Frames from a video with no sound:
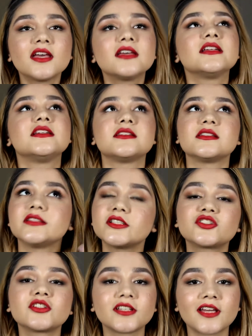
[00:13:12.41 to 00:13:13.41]
It is
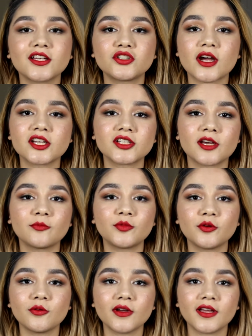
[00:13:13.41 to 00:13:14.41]
literally a dry
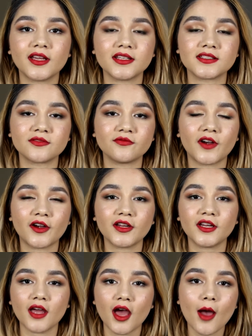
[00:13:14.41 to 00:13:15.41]
shampoo. It's
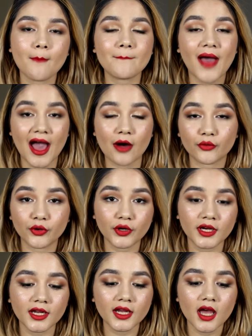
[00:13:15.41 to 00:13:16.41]
very
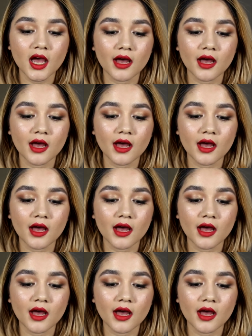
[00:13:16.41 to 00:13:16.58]
powdery.